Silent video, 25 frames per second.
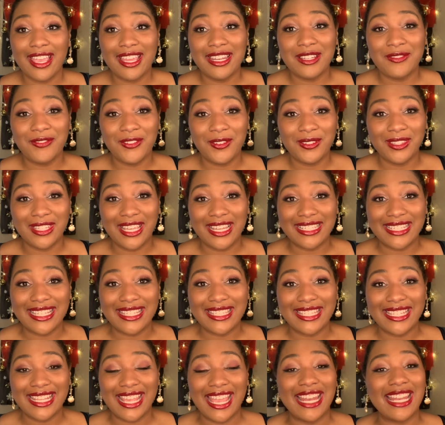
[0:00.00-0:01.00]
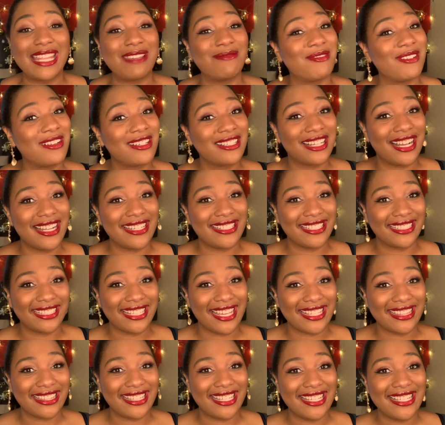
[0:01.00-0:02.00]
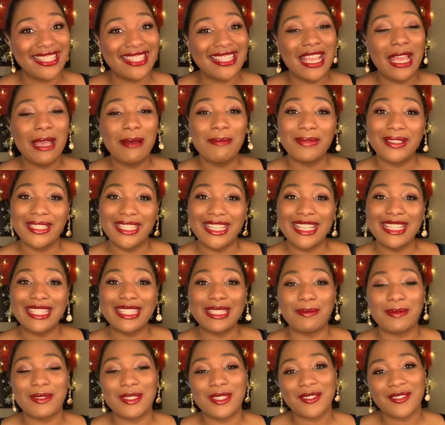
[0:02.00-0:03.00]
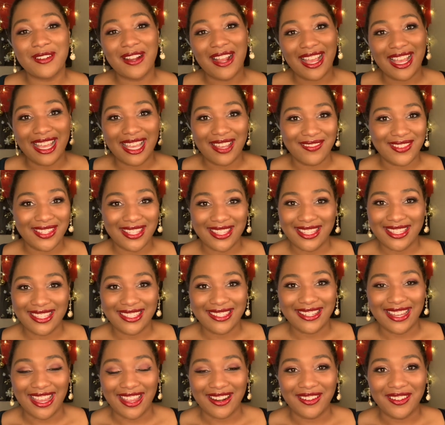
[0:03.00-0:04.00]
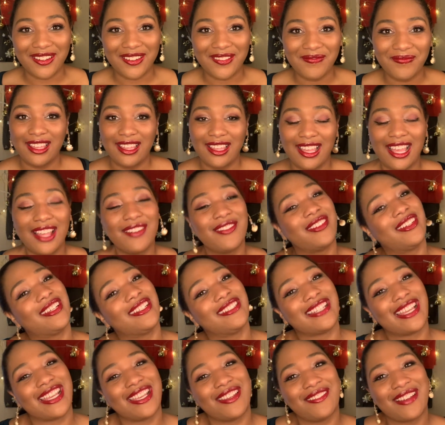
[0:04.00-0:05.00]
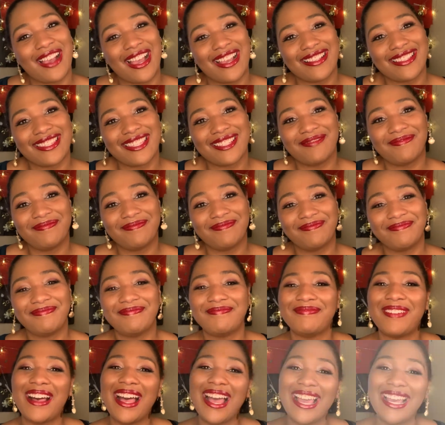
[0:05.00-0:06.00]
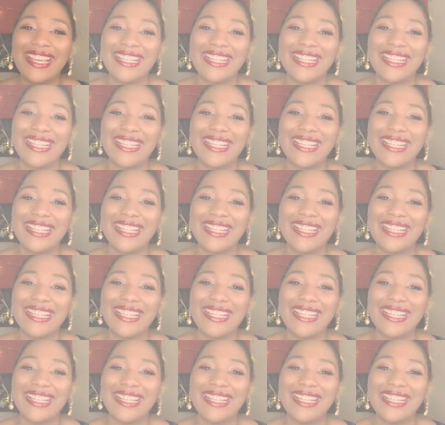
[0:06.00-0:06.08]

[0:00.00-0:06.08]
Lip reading: if you'd like to see any more content like this, please subscribe to this channel. Have a good day, you guys. Bye!